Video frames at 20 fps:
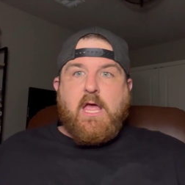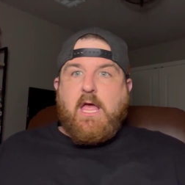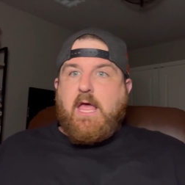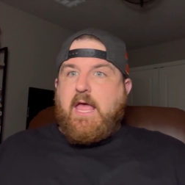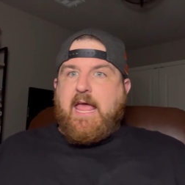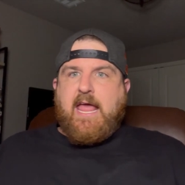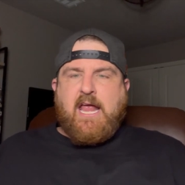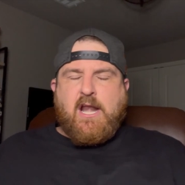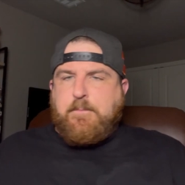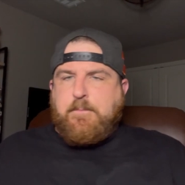
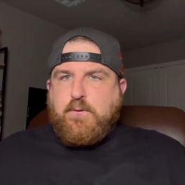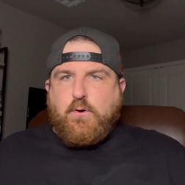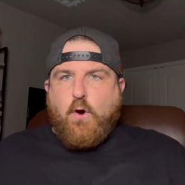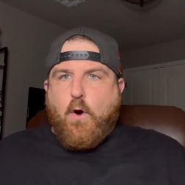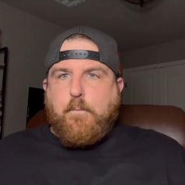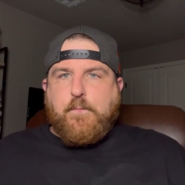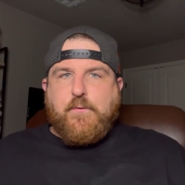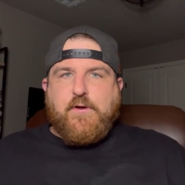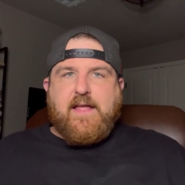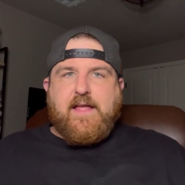
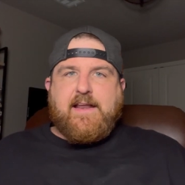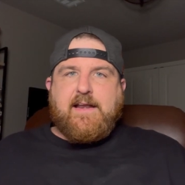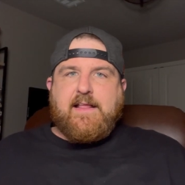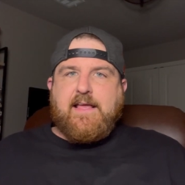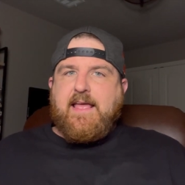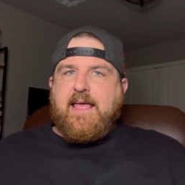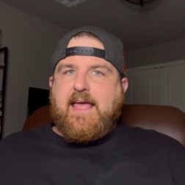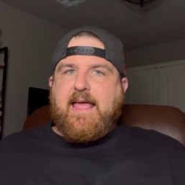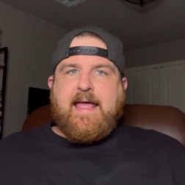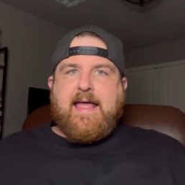inappropriate,
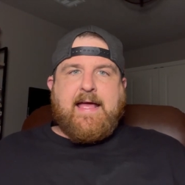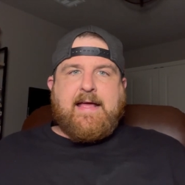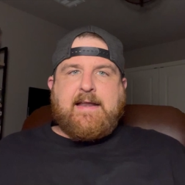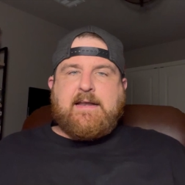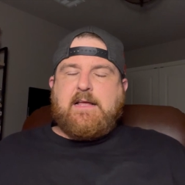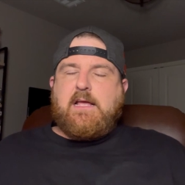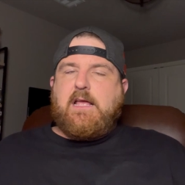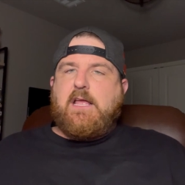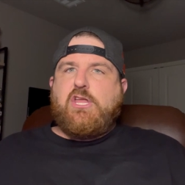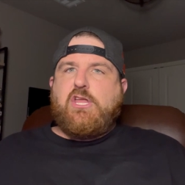
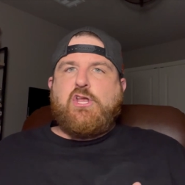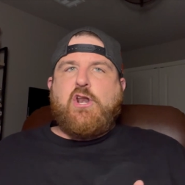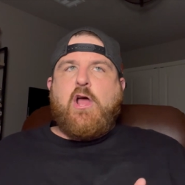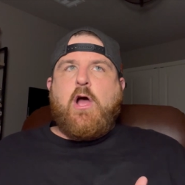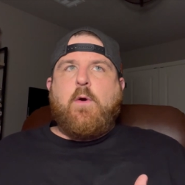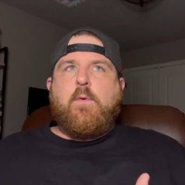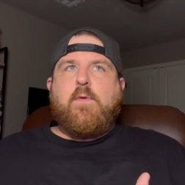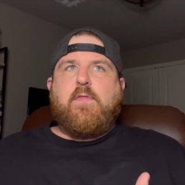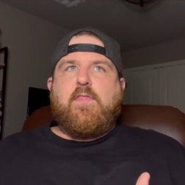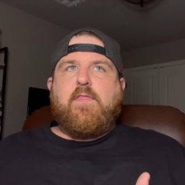and, you
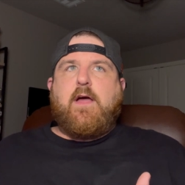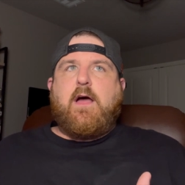know,